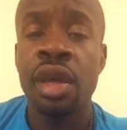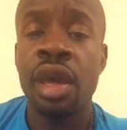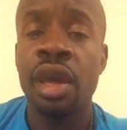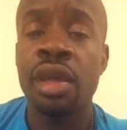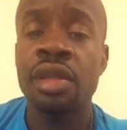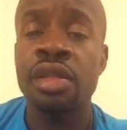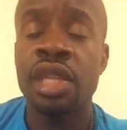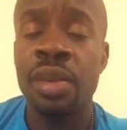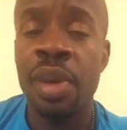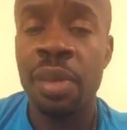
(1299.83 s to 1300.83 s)
and
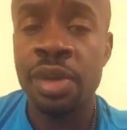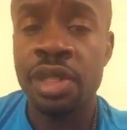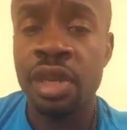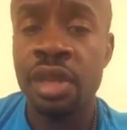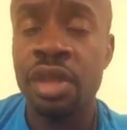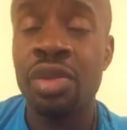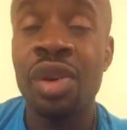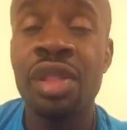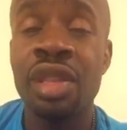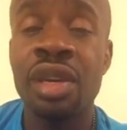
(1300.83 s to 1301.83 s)
Jay Papasan. The
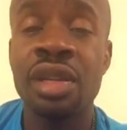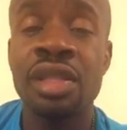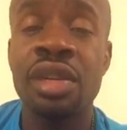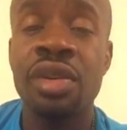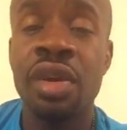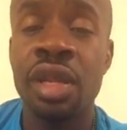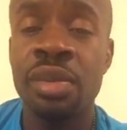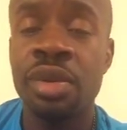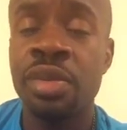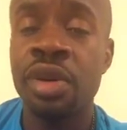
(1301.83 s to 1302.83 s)
One Thing is an
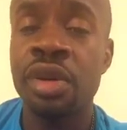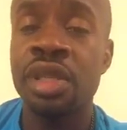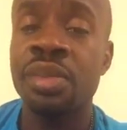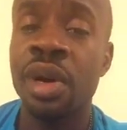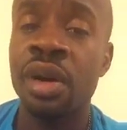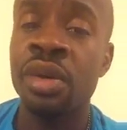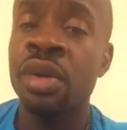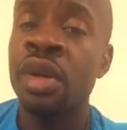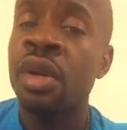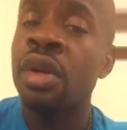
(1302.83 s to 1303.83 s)
incredible book. It's about
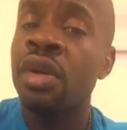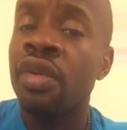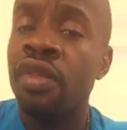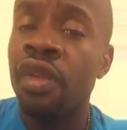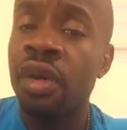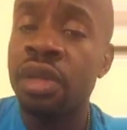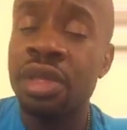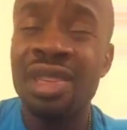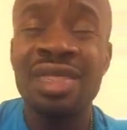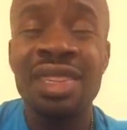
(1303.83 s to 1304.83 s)
focus.
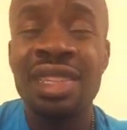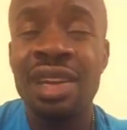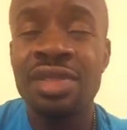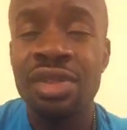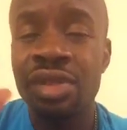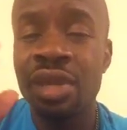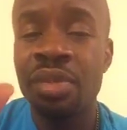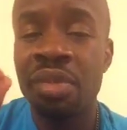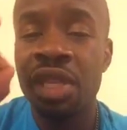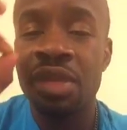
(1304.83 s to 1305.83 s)
It sounds so
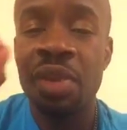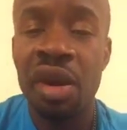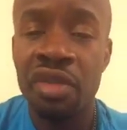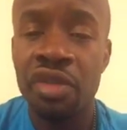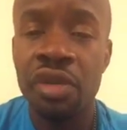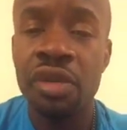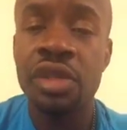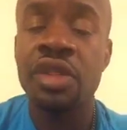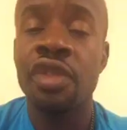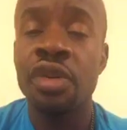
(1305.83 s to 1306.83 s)
simple, but it's powerful.
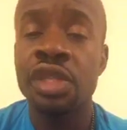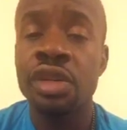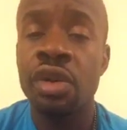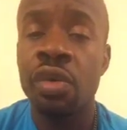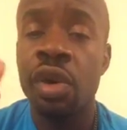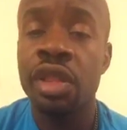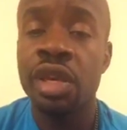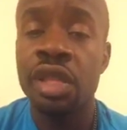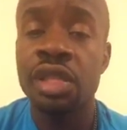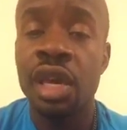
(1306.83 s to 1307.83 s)
Just focusing on one
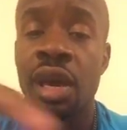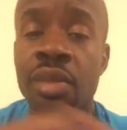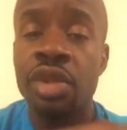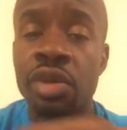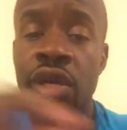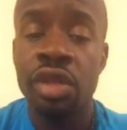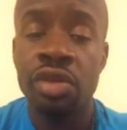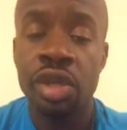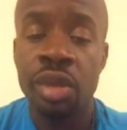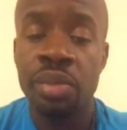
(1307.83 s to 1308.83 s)
thing at a time, doing it
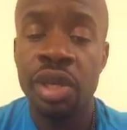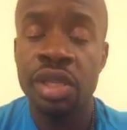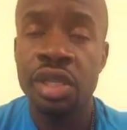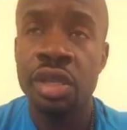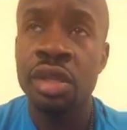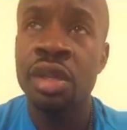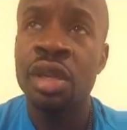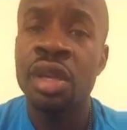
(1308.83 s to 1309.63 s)
through the completion,